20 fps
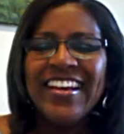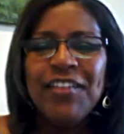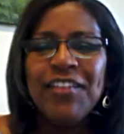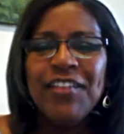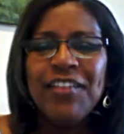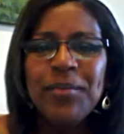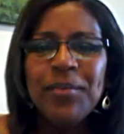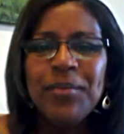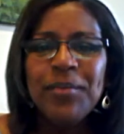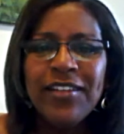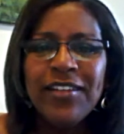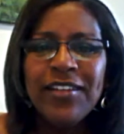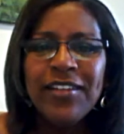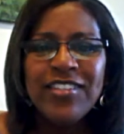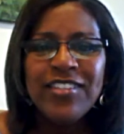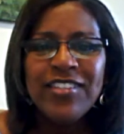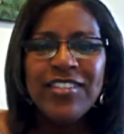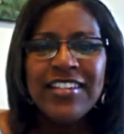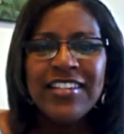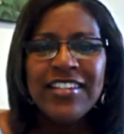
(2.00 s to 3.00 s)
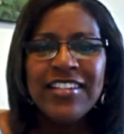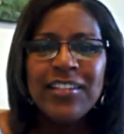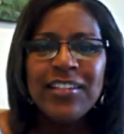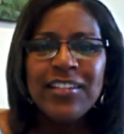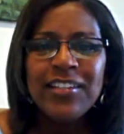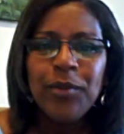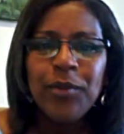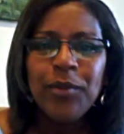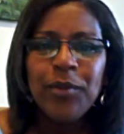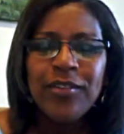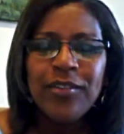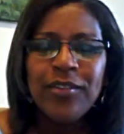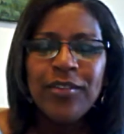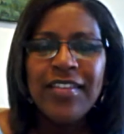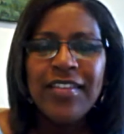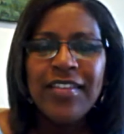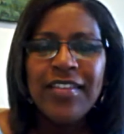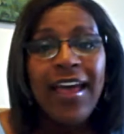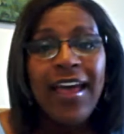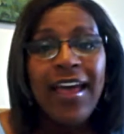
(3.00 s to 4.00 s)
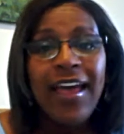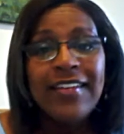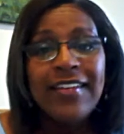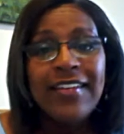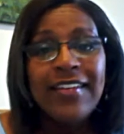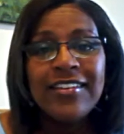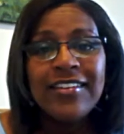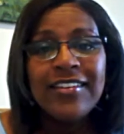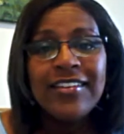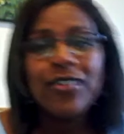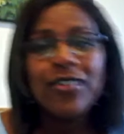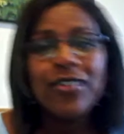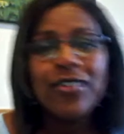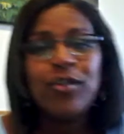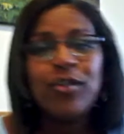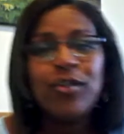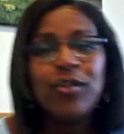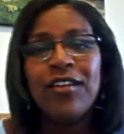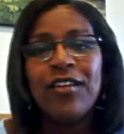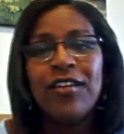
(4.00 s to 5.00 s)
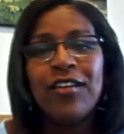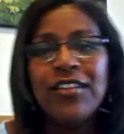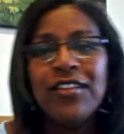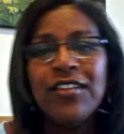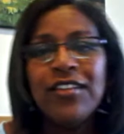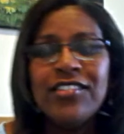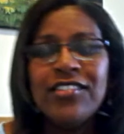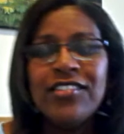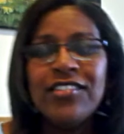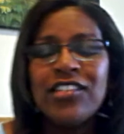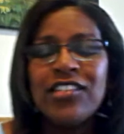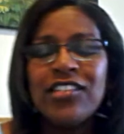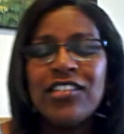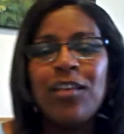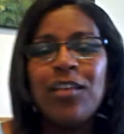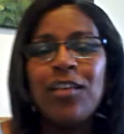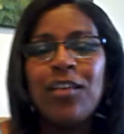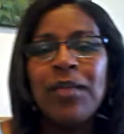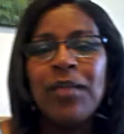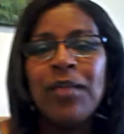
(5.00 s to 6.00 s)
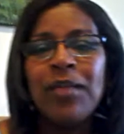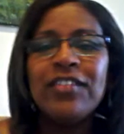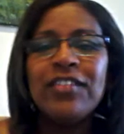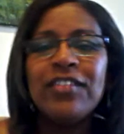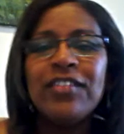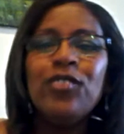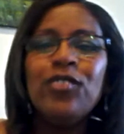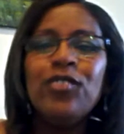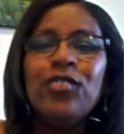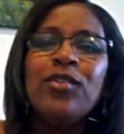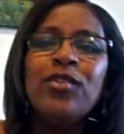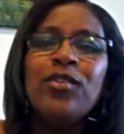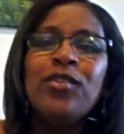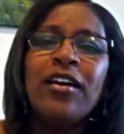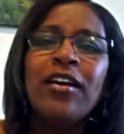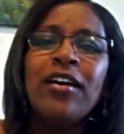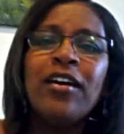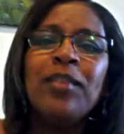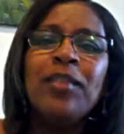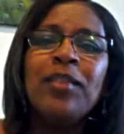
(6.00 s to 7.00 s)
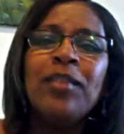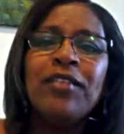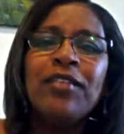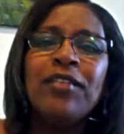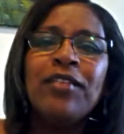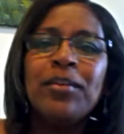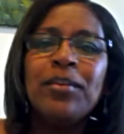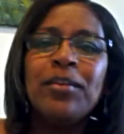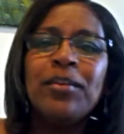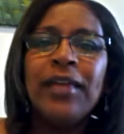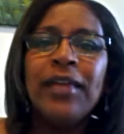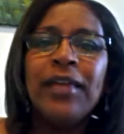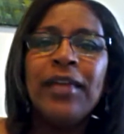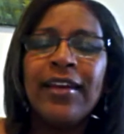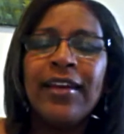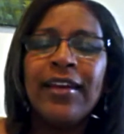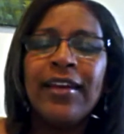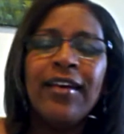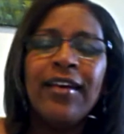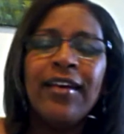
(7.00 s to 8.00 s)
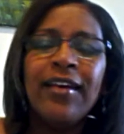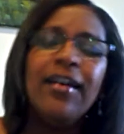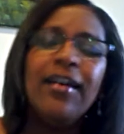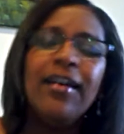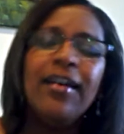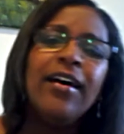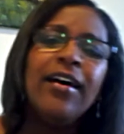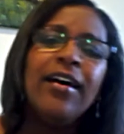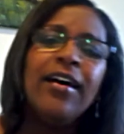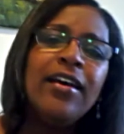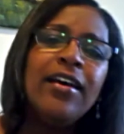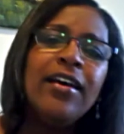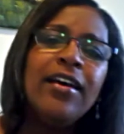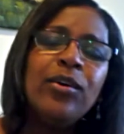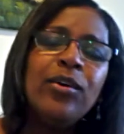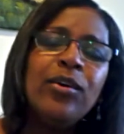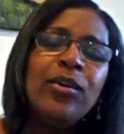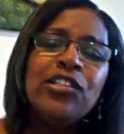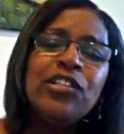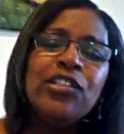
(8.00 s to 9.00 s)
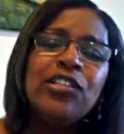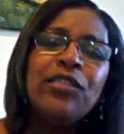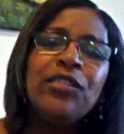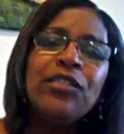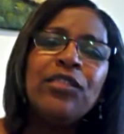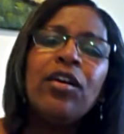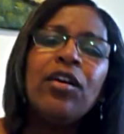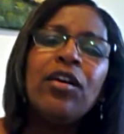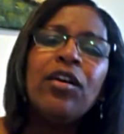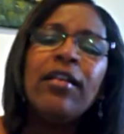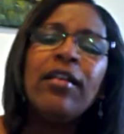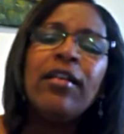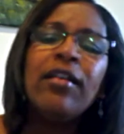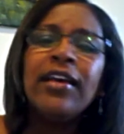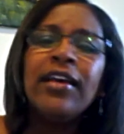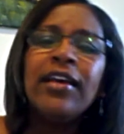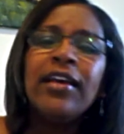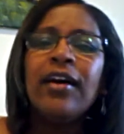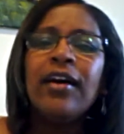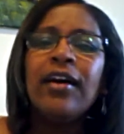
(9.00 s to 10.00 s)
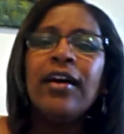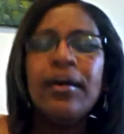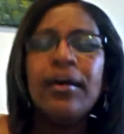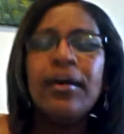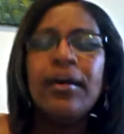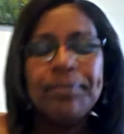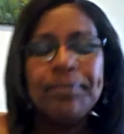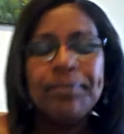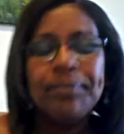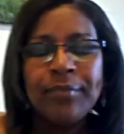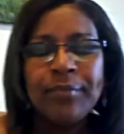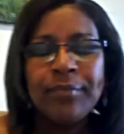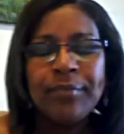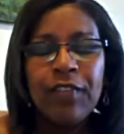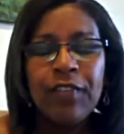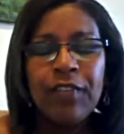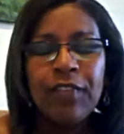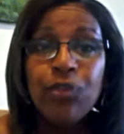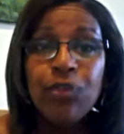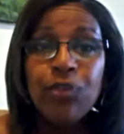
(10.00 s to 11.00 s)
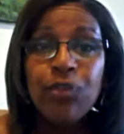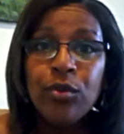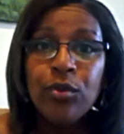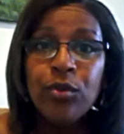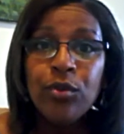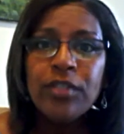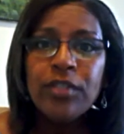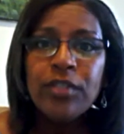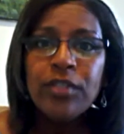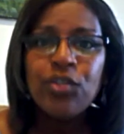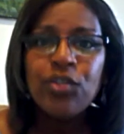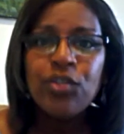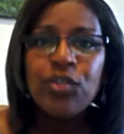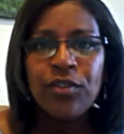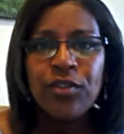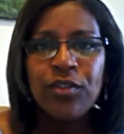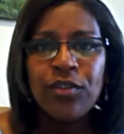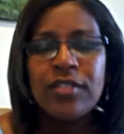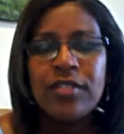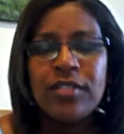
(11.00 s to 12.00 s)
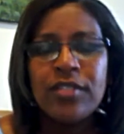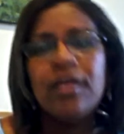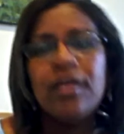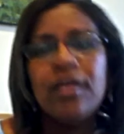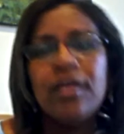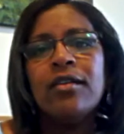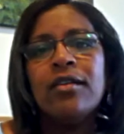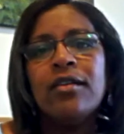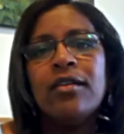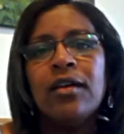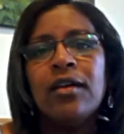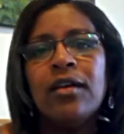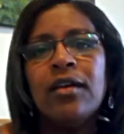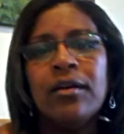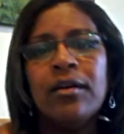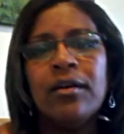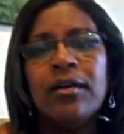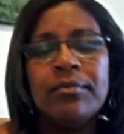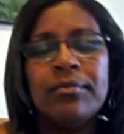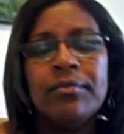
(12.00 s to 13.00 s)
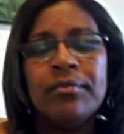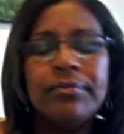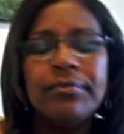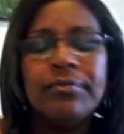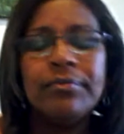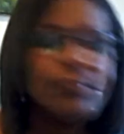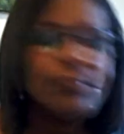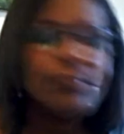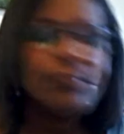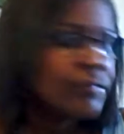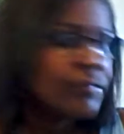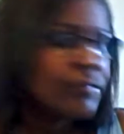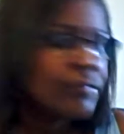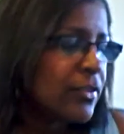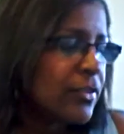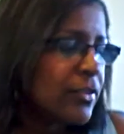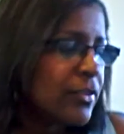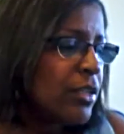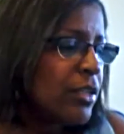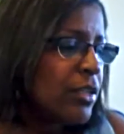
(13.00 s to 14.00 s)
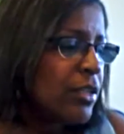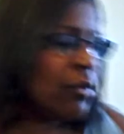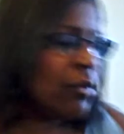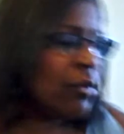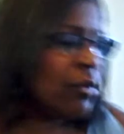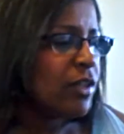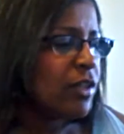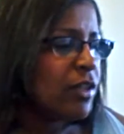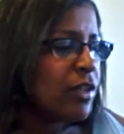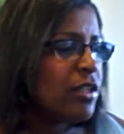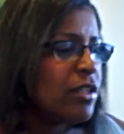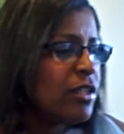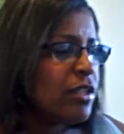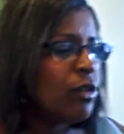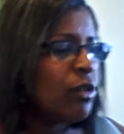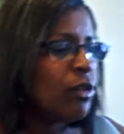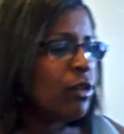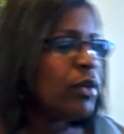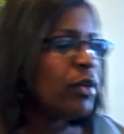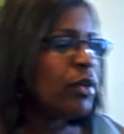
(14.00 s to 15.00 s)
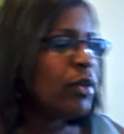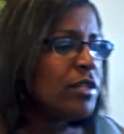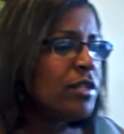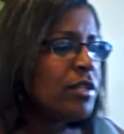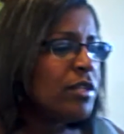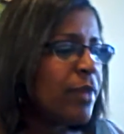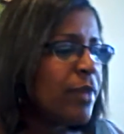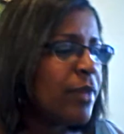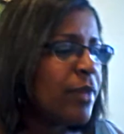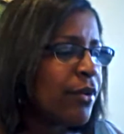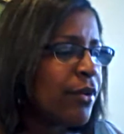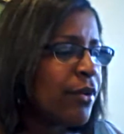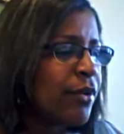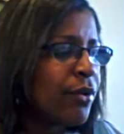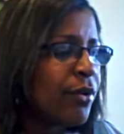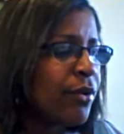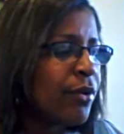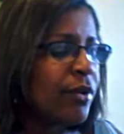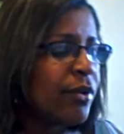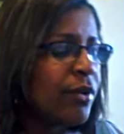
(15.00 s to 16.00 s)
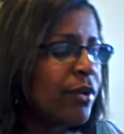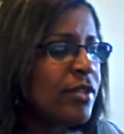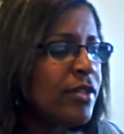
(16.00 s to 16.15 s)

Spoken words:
Hi, event planners. It's Leslie Burns at Gold Crown Events, just coming back to you talking about event planning. I had a question regarding food service. Um, Someone wanted to know what is better.